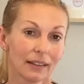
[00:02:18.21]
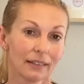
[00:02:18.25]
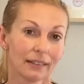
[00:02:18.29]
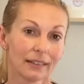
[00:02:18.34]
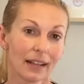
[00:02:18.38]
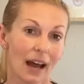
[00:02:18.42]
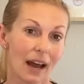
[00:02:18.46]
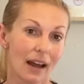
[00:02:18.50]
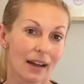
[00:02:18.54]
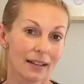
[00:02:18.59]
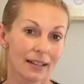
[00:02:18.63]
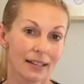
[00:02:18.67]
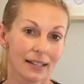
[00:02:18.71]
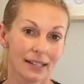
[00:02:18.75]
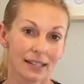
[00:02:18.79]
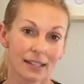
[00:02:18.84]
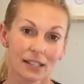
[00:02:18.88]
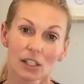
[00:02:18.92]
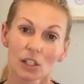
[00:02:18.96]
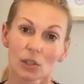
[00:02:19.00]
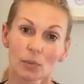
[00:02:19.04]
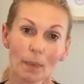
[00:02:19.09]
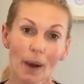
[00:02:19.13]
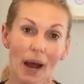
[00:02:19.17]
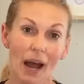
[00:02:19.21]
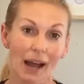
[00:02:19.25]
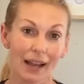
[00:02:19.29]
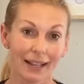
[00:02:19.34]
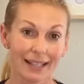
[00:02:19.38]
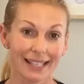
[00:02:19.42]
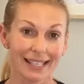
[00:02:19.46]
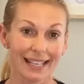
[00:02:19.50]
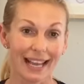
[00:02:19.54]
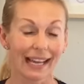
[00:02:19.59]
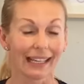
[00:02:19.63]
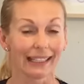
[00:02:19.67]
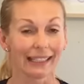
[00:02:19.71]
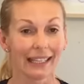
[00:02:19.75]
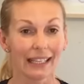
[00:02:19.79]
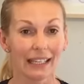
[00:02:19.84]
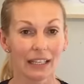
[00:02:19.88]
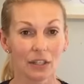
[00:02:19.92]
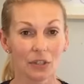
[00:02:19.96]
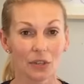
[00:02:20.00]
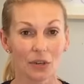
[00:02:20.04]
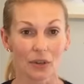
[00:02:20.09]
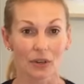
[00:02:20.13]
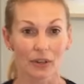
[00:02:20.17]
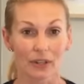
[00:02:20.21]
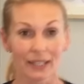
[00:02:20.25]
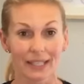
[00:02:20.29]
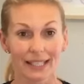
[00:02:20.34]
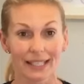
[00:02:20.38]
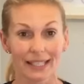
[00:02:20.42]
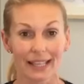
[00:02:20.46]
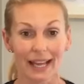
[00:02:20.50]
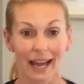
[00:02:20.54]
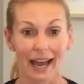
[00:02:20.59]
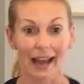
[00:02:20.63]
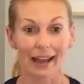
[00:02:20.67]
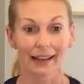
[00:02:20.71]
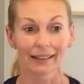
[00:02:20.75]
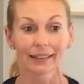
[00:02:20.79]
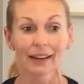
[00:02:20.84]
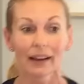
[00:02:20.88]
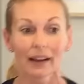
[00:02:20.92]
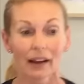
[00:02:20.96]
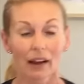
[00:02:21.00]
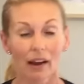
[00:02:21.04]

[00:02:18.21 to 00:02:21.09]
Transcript: knots, spots, adhesions that